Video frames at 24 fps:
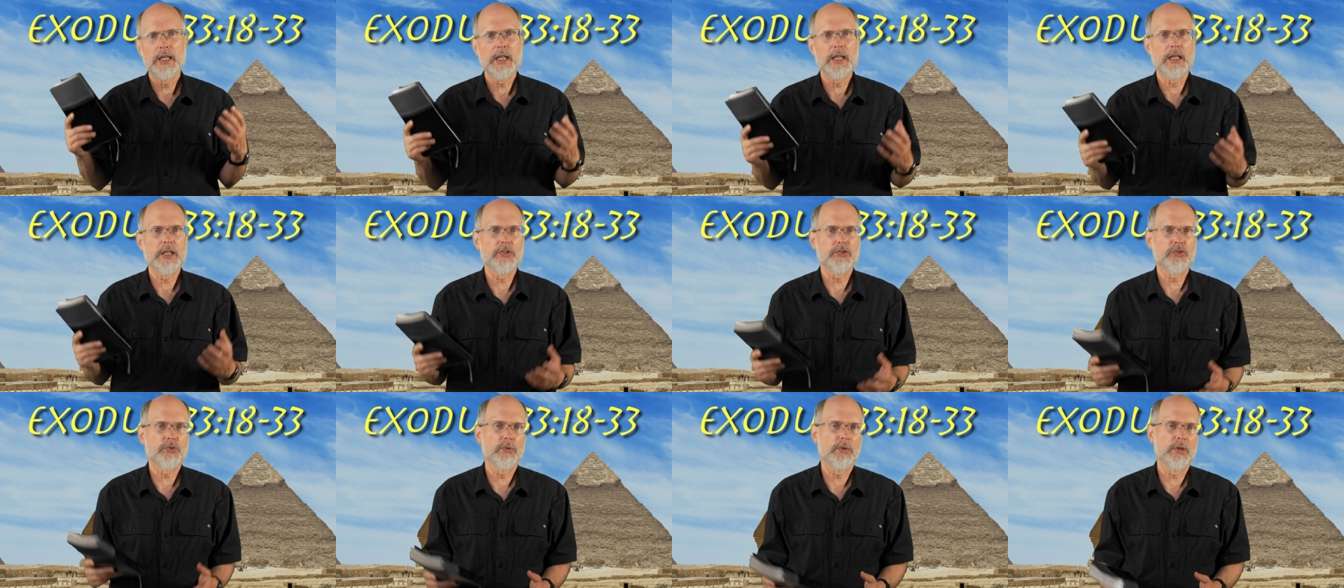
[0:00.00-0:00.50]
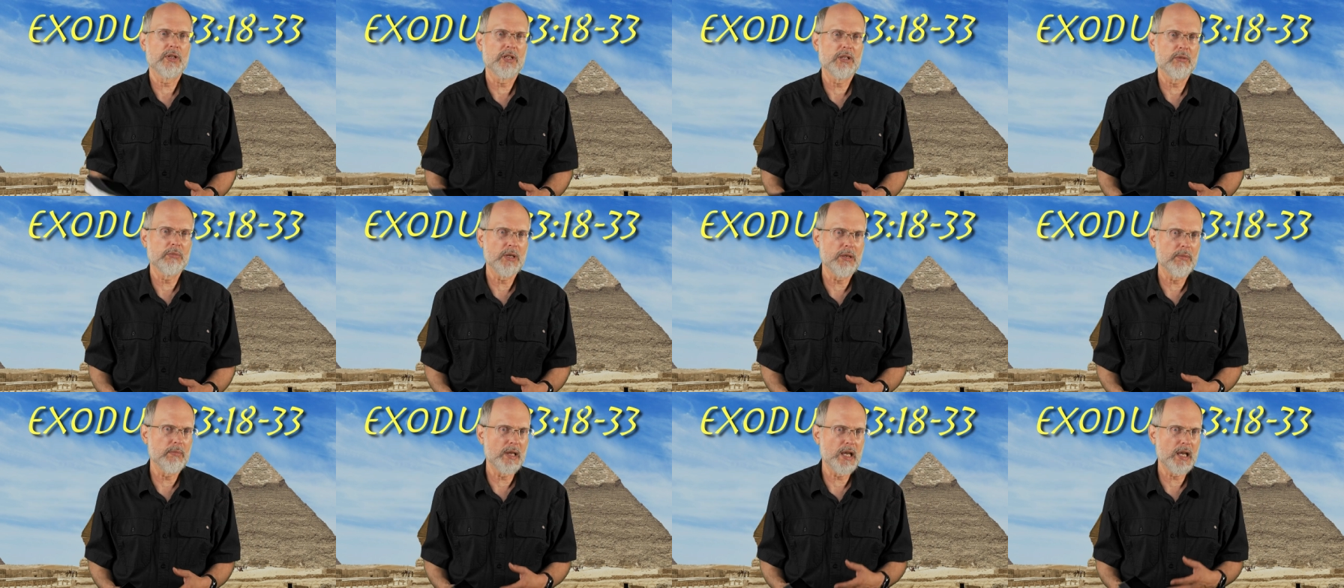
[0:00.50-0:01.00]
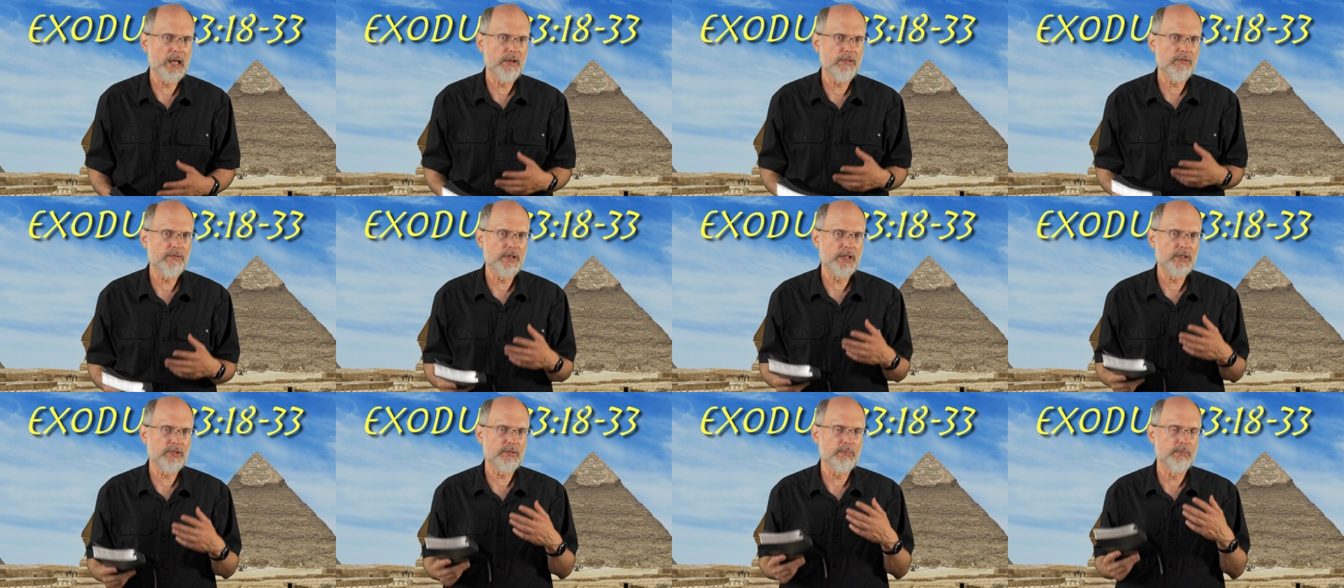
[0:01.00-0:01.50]
is going to be
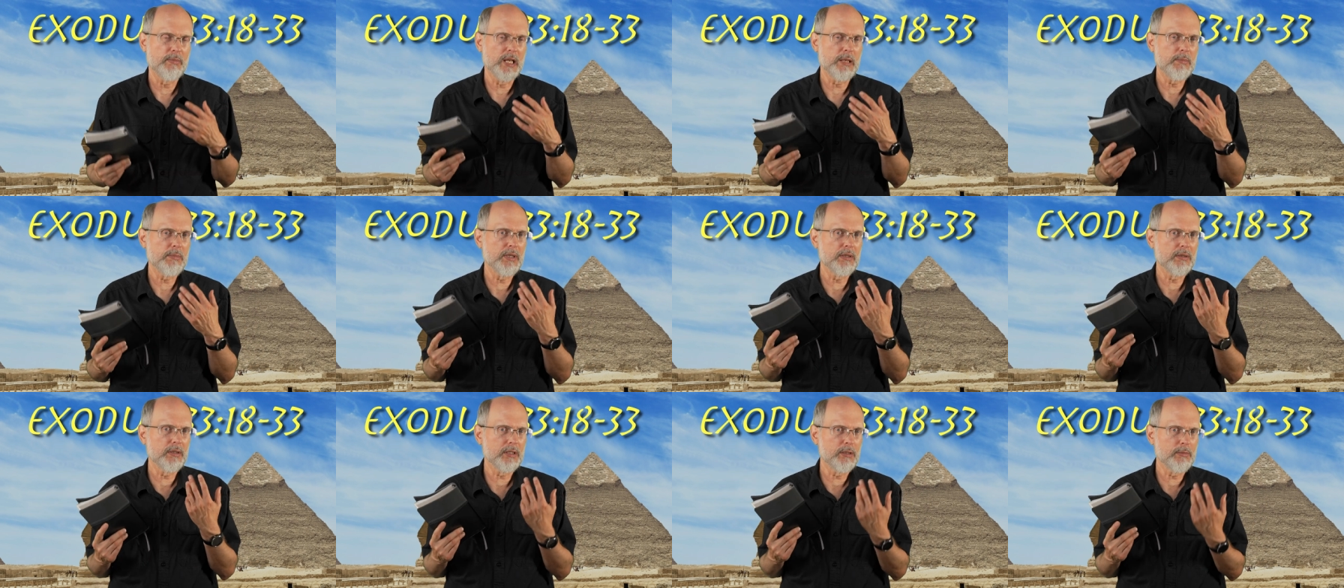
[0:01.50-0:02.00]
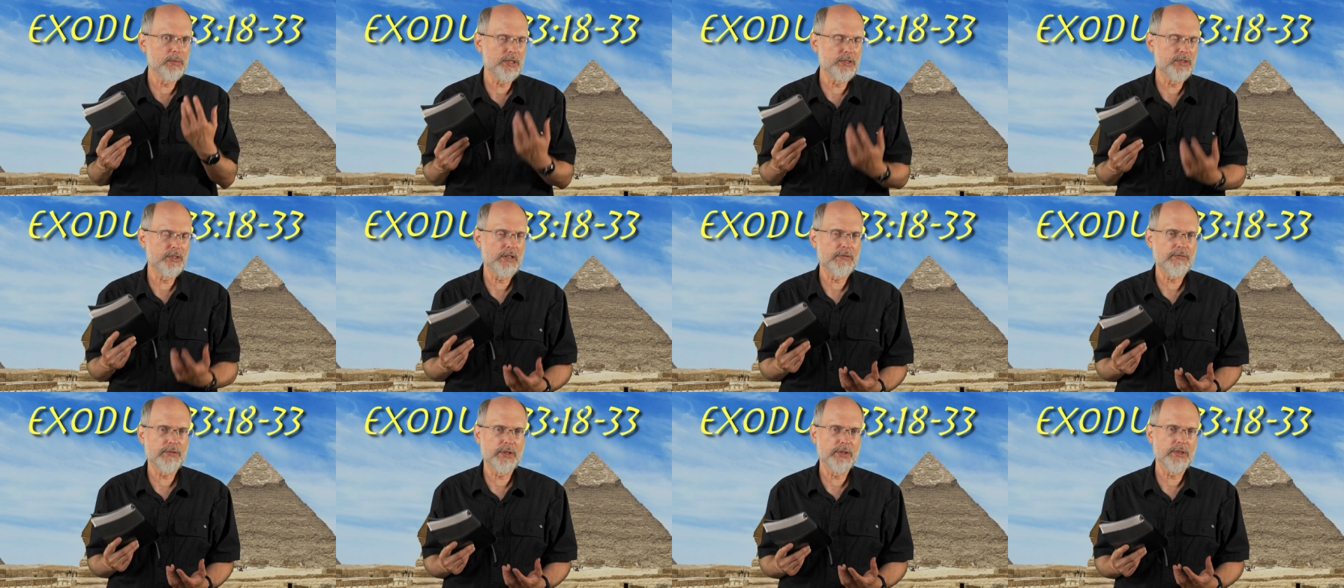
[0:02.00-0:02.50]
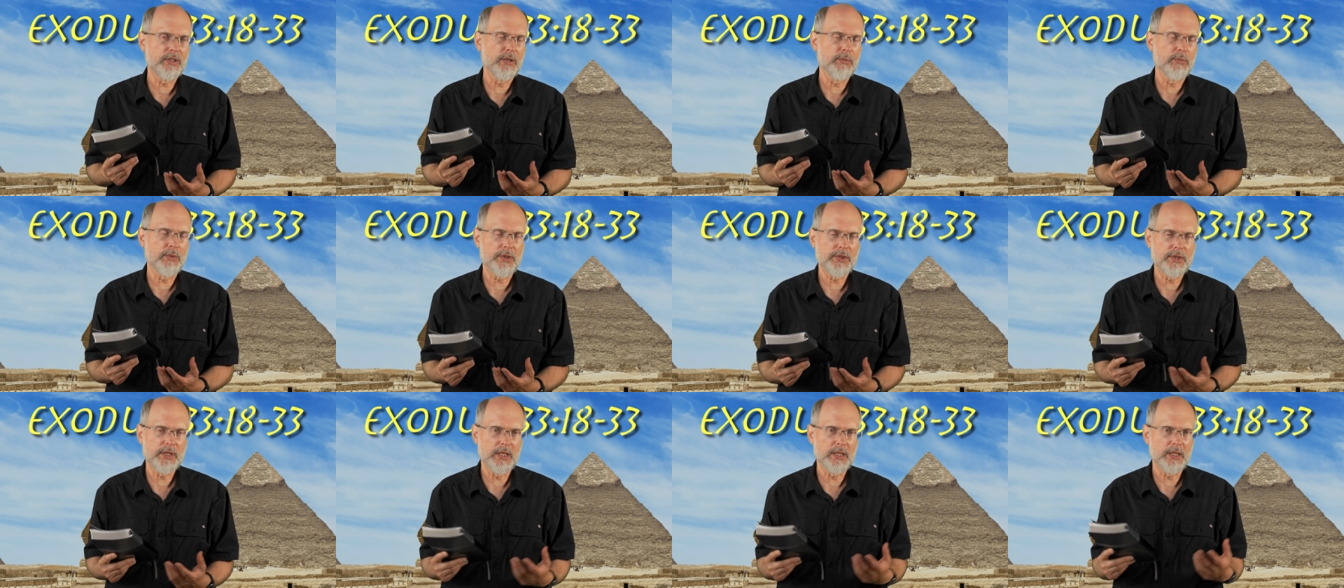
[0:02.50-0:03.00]
manifest maybe a little bit different than
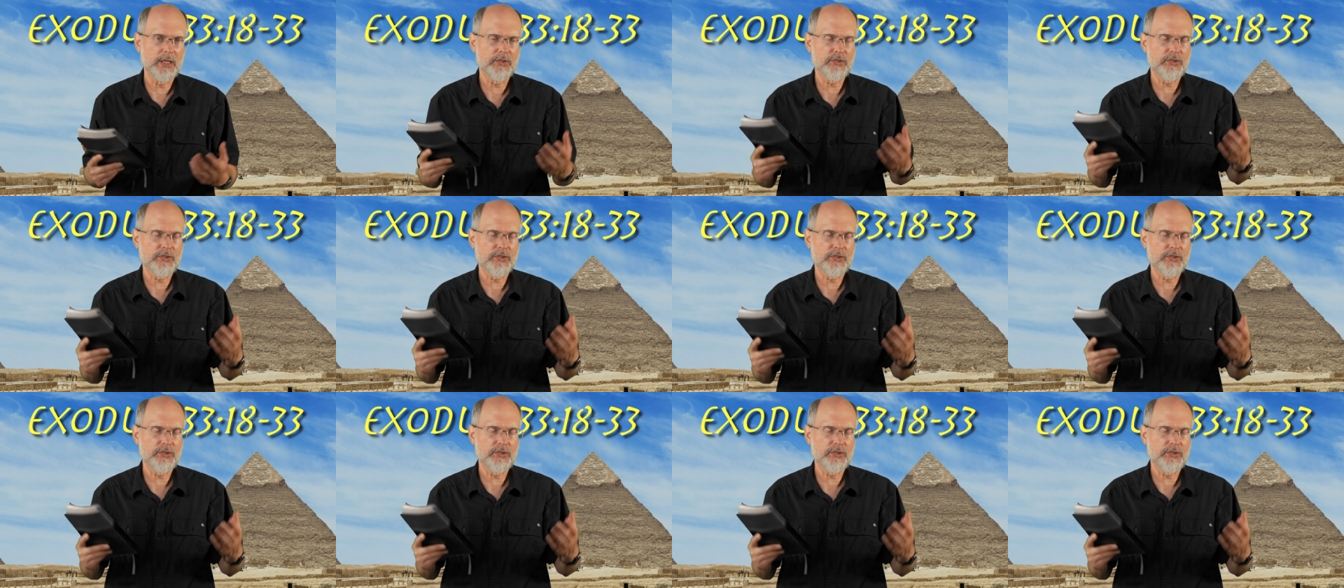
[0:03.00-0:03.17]
we're thinking.